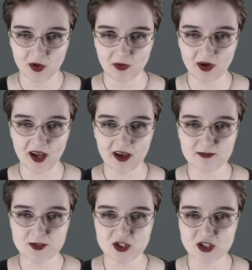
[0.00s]

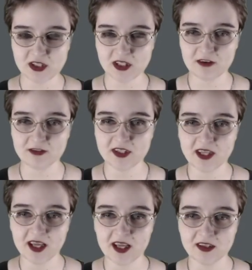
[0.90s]
Perhaps she loved
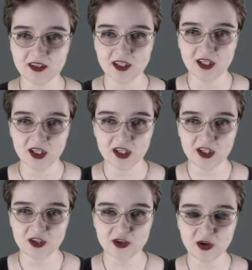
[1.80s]
Cain.
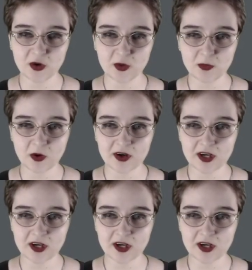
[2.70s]
He too bore